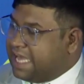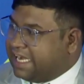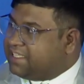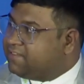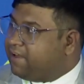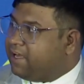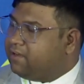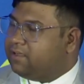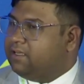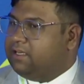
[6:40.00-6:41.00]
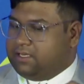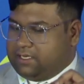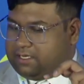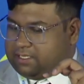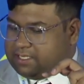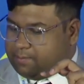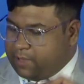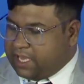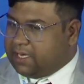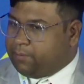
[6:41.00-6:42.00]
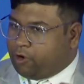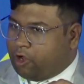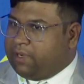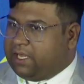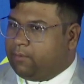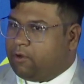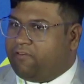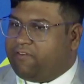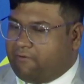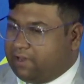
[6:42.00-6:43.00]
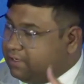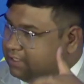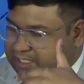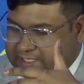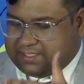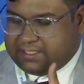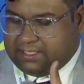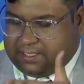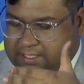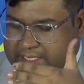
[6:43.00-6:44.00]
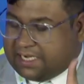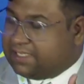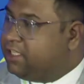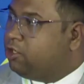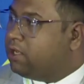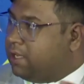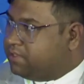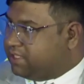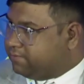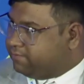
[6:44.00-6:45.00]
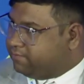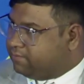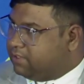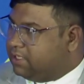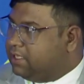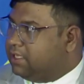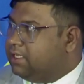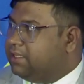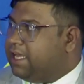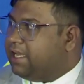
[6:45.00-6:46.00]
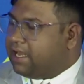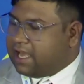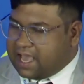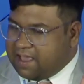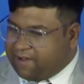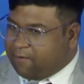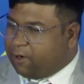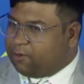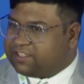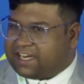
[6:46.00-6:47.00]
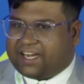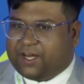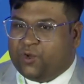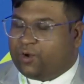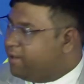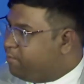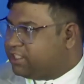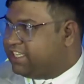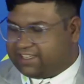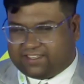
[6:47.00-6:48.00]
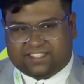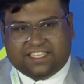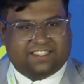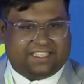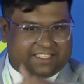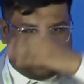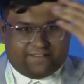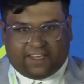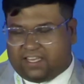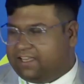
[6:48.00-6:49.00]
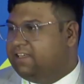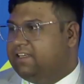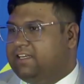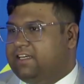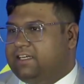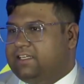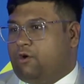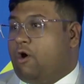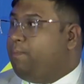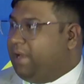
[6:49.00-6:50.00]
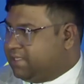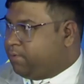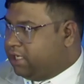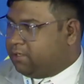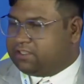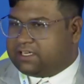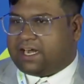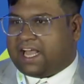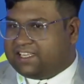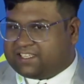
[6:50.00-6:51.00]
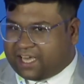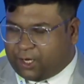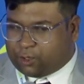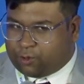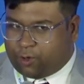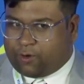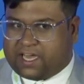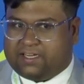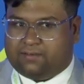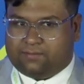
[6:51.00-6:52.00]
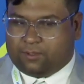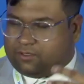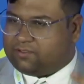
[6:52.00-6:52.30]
That is where the main problem of this net zero comes. That if I want to start a nuclear project, since it is a very complex project to start, I just cannot go and